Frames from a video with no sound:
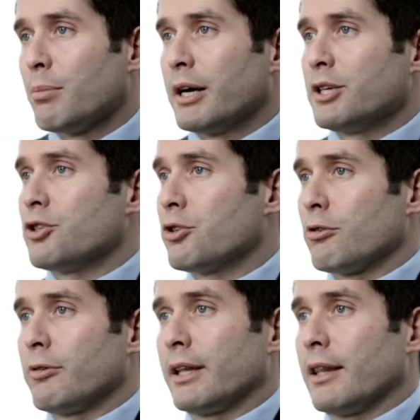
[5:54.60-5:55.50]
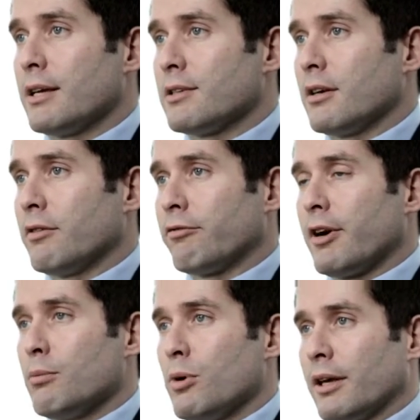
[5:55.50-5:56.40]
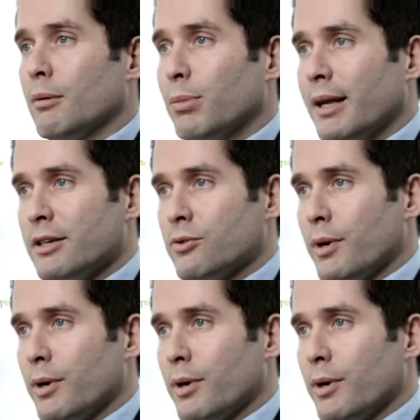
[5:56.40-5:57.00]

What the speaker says: by ensuring there's a framework in place